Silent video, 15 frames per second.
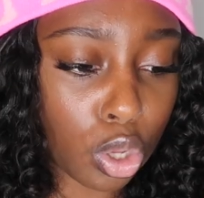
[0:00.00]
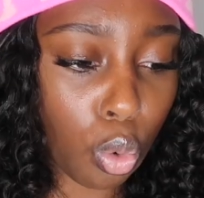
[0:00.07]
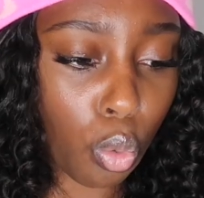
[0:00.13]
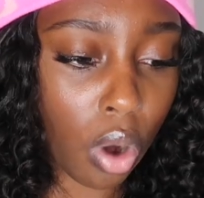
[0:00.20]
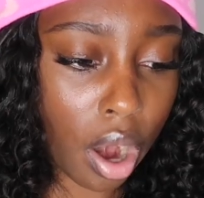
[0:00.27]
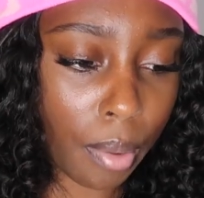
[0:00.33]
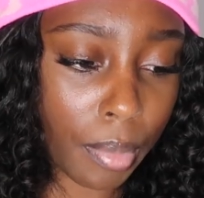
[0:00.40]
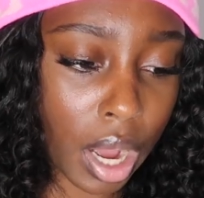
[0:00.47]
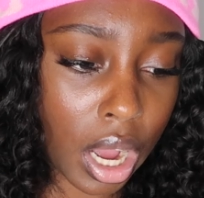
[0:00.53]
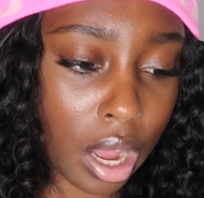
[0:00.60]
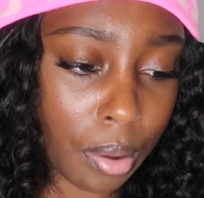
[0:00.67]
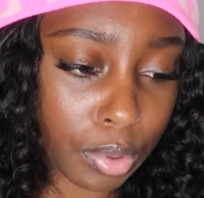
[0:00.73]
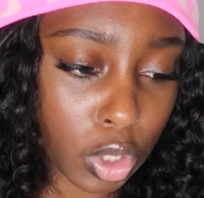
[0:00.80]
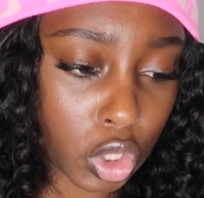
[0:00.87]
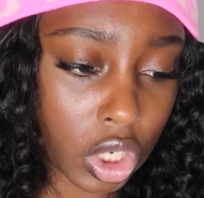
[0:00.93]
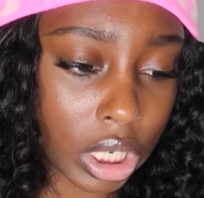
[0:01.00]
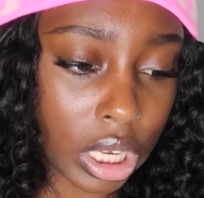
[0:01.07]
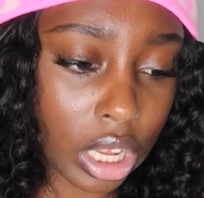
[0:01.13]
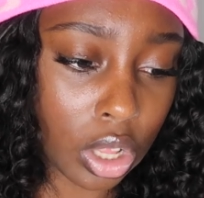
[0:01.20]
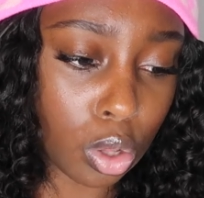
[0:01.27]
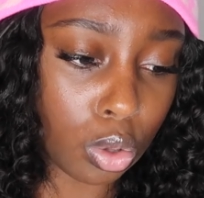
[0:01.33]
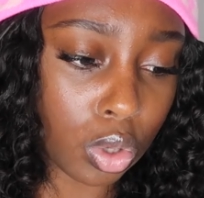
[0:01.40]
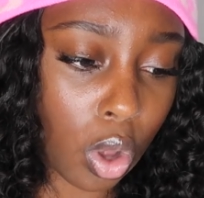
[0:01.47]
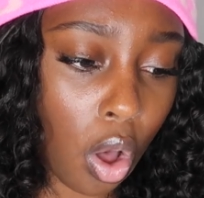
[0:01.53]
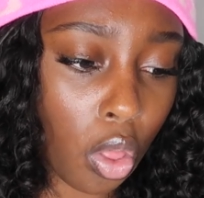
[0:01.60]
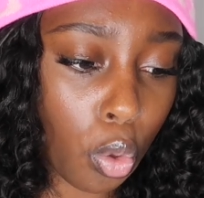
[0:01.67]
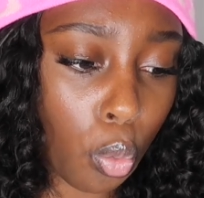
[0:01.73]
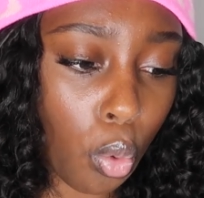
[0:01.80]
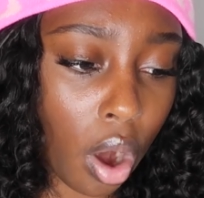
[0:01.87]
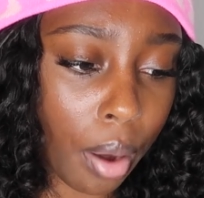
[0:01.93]
the warm-ups, she includes all
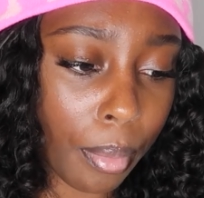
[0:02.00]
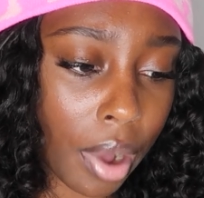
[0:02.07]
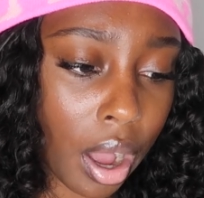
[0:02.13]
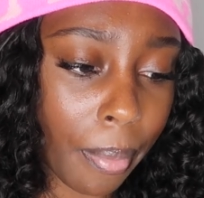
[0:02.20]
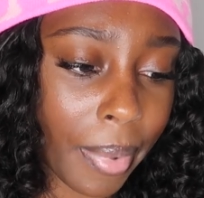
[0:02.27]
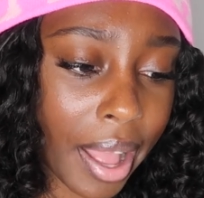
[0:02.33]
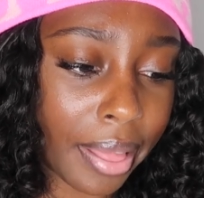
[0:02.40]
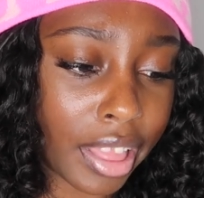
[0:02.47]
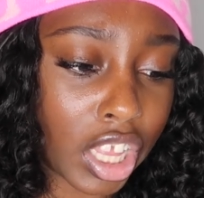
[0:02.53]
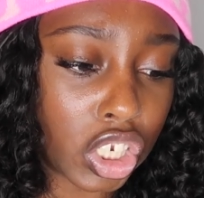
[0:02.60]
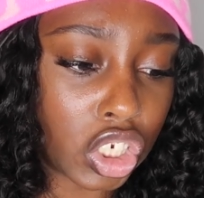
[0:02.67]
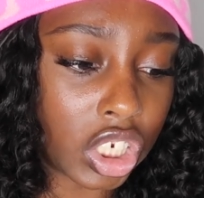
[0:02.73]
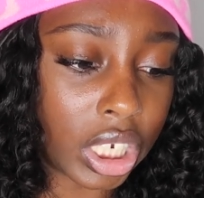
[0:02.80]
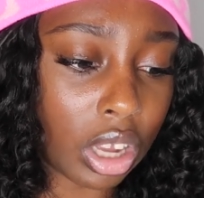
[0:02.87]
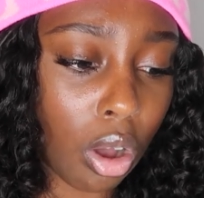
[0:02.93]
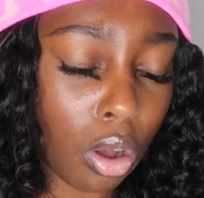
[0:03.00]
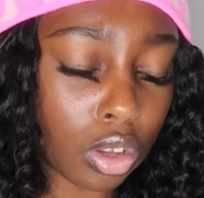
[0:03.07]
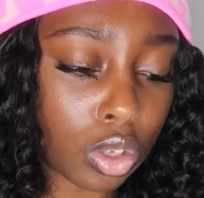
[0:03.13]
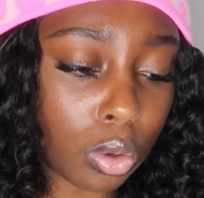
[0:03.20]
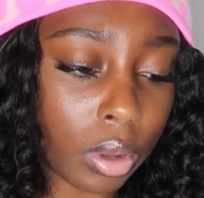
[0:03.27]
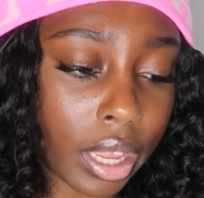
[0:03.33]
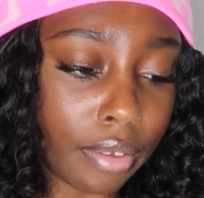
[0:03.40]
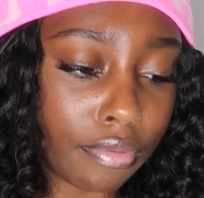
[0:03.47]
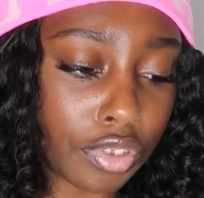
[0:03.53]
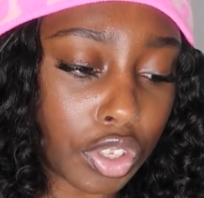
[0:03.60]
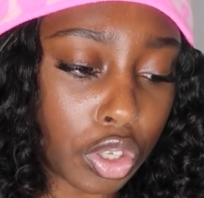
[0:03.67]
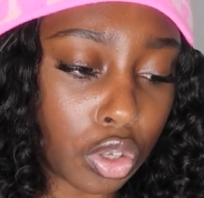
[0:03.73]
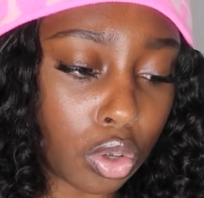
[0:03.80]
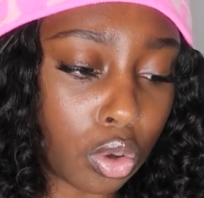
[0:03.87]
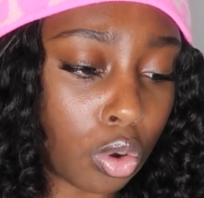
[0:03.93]
the warm-up, and then she also gives
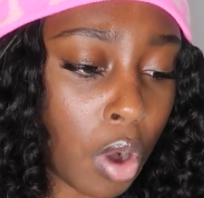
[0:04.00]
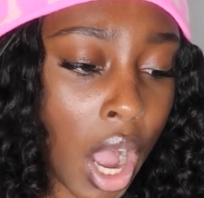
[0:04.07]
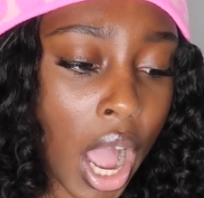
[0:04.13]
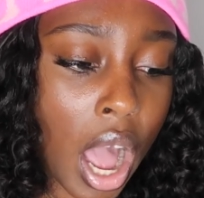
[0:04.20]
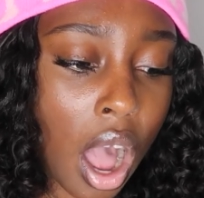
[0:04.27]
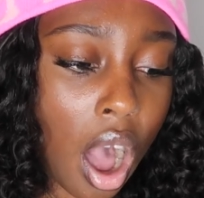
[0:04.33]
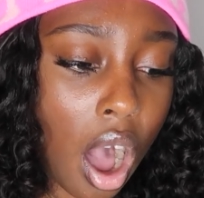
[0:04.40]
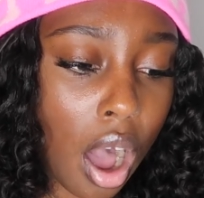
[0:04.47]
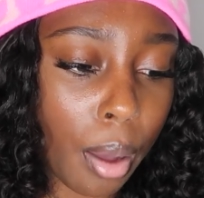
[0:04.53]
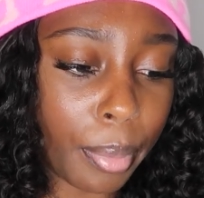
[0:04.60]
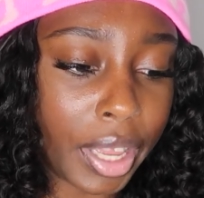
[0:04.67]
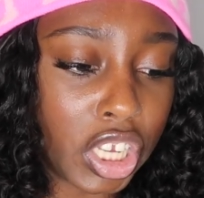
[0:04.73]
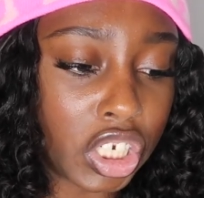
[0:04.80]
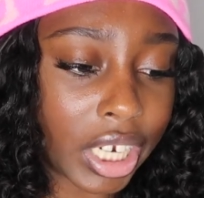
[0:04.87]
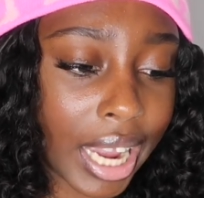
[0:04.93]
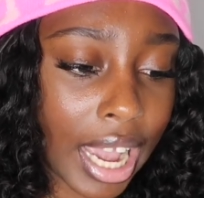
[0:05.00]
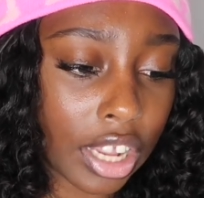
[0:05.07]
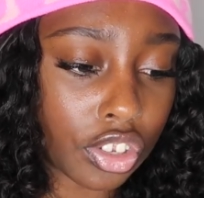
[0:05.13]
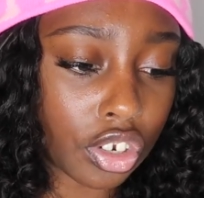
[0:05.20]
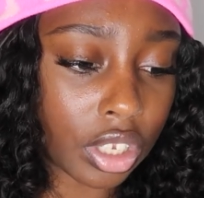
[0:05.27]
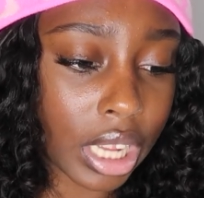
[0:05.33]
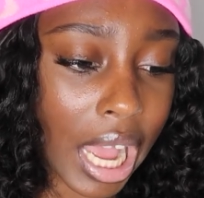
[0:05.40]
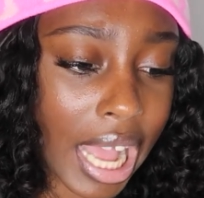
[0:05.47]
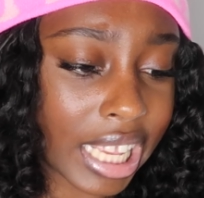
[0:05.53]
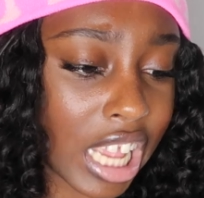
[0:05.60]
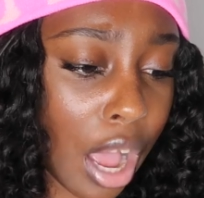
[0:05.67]
you each exercise.